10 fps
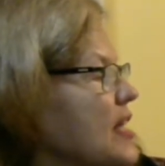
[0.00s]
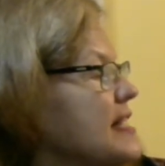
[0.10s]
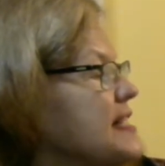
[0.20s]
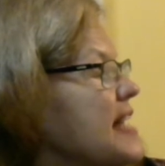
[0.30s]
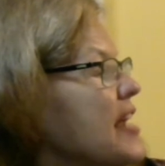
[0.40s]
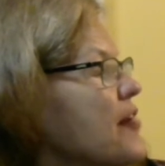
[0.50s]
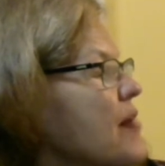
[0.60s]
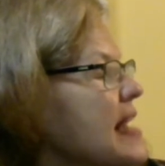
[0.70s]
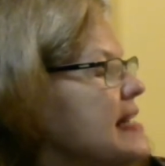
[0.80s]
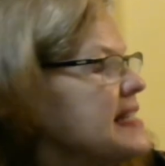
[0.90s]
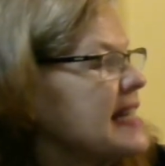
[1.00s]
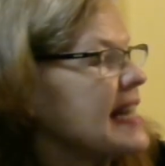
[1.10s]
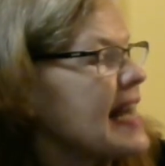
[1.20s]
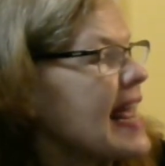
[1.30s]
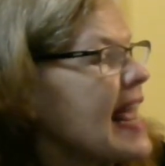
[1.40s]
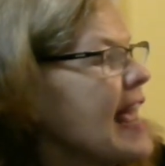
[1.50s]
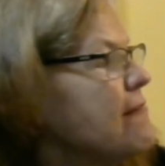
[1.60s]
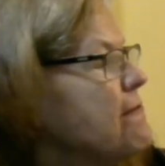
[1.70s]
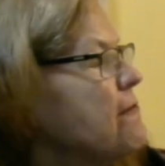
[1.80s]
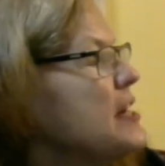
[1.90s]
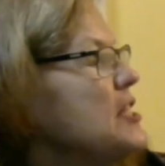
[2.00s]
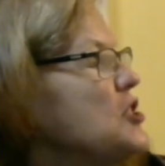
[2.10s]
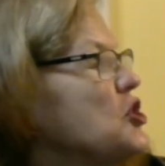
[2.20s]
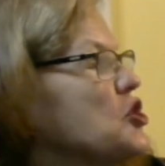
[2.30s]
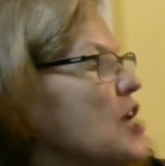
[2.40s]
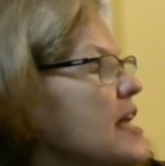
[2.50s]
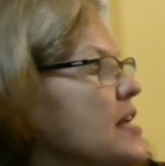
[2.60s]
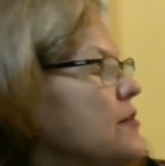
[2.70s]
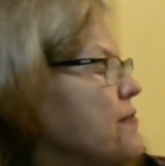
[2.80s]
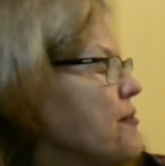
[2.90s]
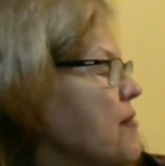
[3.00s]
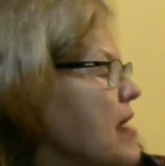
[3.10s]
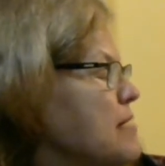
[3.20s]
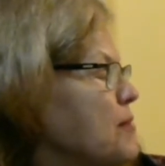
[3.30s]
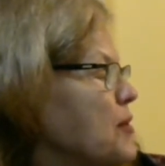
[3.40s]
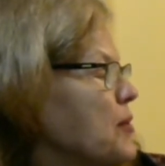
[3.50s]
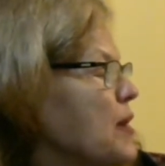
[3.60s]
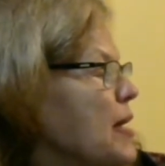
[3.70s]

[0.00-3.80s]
decorated in every shade of the rainbow.